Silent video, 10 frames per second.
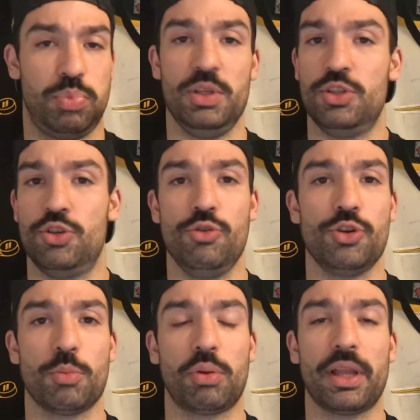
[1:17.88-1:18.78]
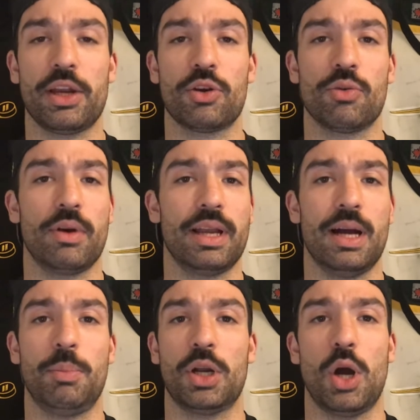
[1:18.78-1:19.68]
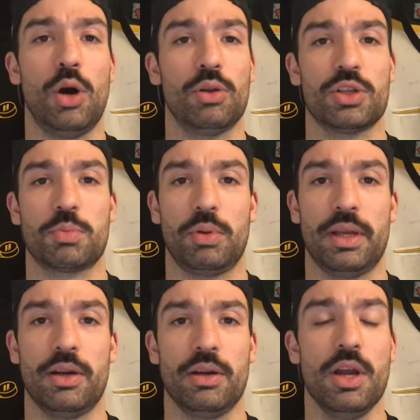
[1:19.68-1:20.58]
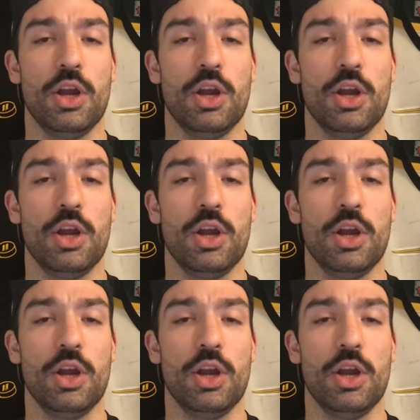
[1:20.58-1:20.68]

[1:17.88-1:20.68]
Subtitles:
junior player growing up, a college player